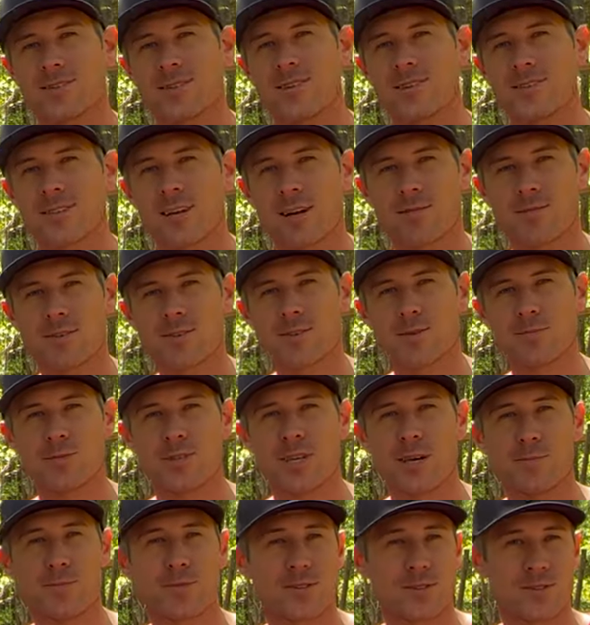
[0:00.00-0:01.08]
let's cover some
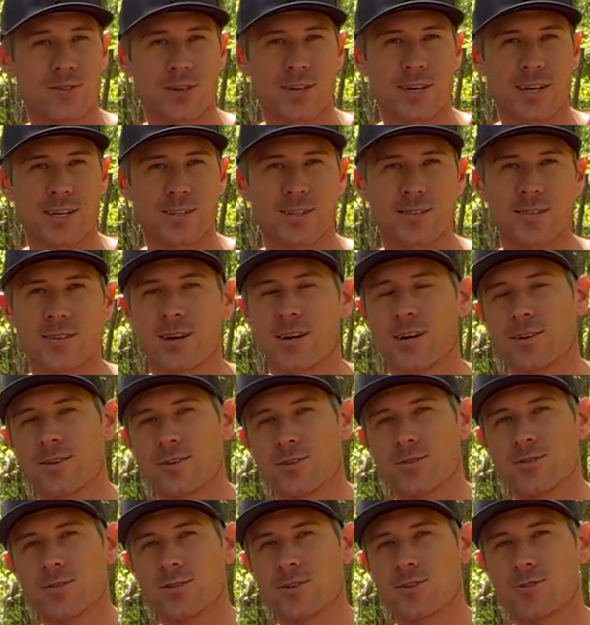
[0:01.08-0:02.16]
tips and tricks on
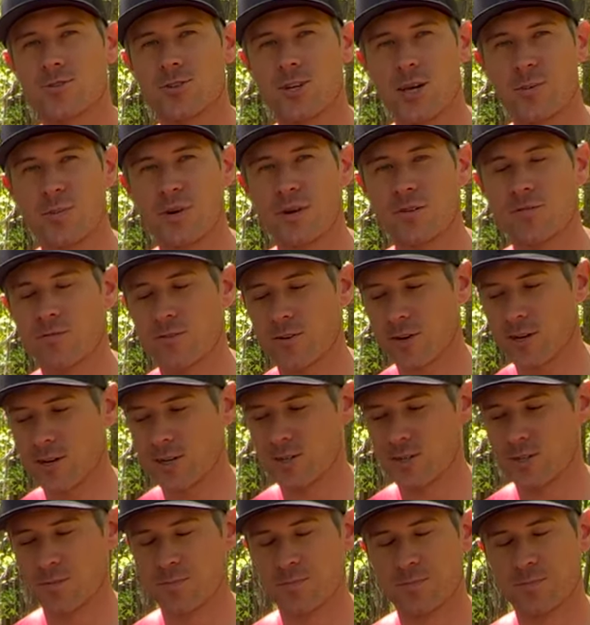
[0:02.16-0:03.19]
using your JP fridge.